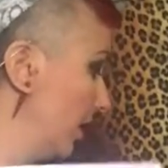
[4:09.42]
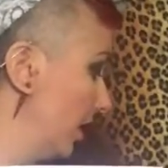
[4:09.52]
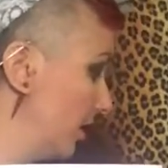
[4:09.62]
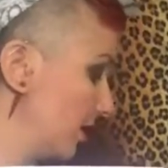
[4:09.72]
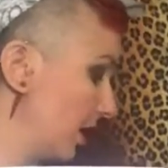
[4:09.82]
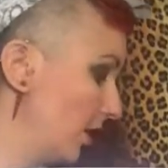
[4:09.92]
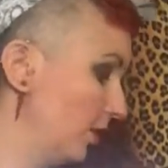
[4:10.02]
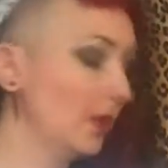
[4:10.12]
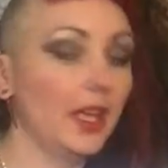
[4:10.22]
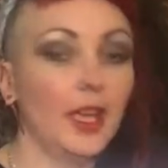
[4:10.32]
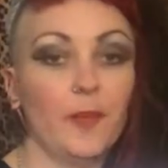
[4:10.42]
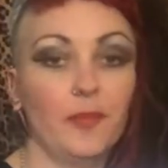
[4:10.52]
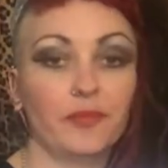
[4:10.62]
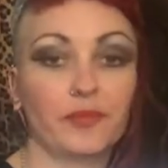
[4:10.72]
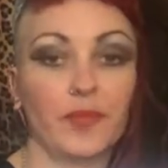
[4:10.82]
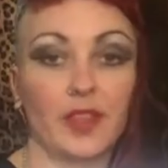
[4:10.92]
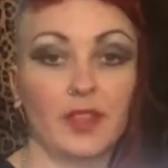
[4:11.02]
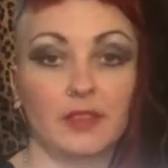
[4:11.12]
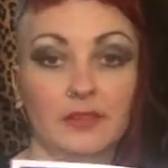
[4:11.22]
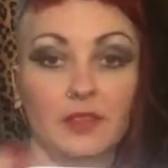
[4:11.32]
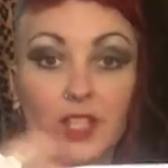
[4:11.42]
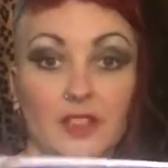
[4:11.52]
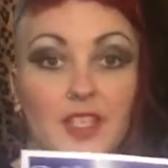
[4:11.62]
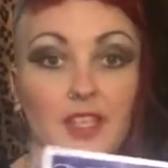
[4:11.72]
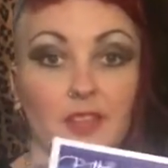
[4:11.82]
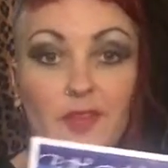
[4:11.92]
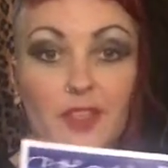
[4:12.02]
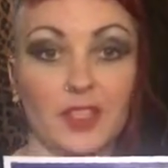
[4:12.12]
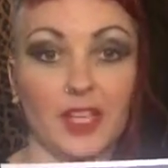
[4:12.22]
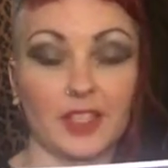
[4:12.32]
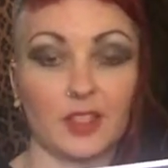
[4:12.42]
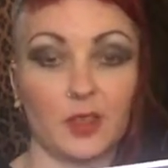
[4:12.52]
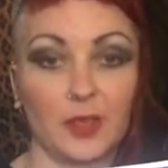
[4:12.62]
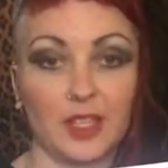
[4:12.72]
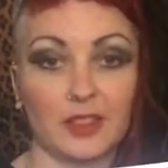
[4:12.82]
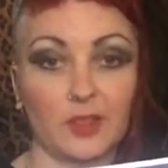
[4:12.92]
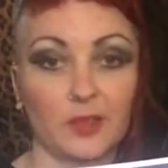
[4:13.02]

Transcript: so um, you can see the finished article when it's done.